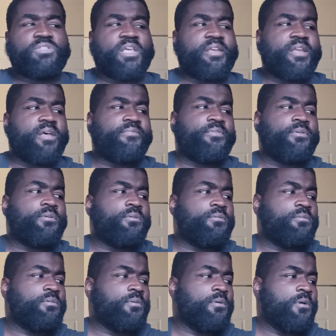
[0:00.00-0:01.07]
They
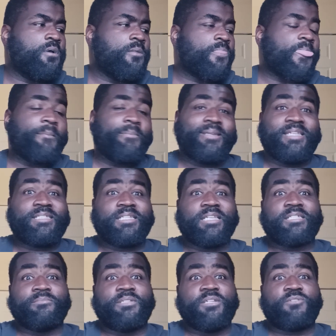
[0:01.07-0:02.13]
never, I mean, they
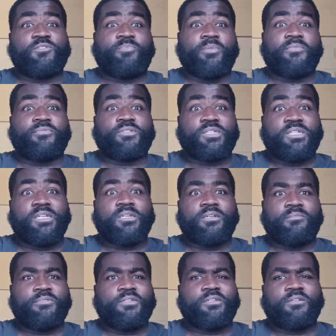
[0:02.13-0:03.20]
said some disrespectful shit.
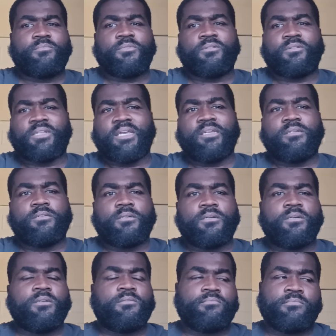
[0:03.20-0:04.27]
I mean, come on, like,
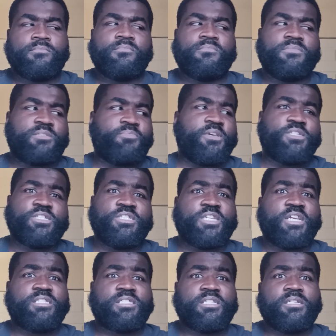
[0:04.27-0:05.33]
especially
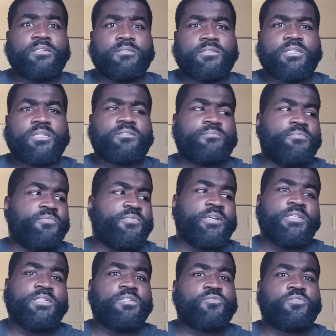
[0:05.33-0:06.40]
Jay-Z. He said some
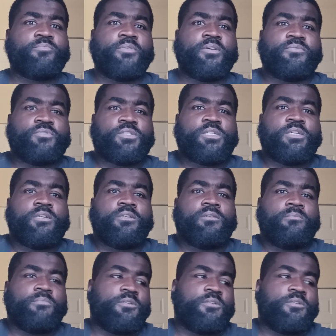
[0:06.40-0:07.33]
very disrespectful shit.